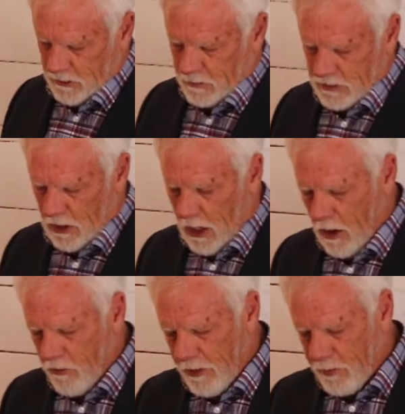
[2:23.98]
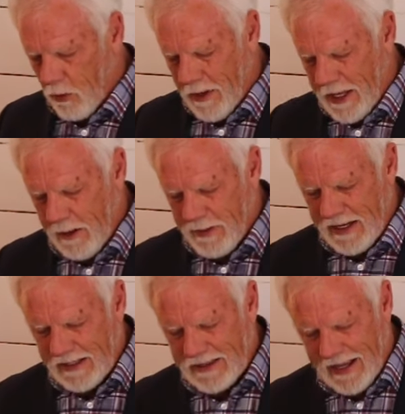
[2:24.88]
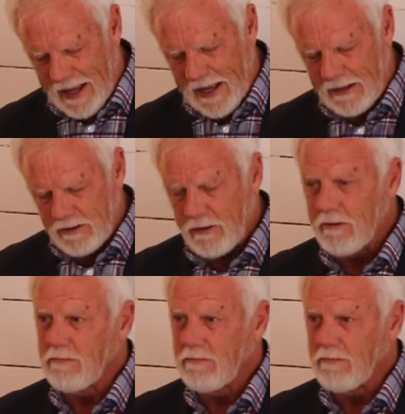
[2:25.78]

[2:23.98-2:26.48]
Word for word: there was a law that prohibited that,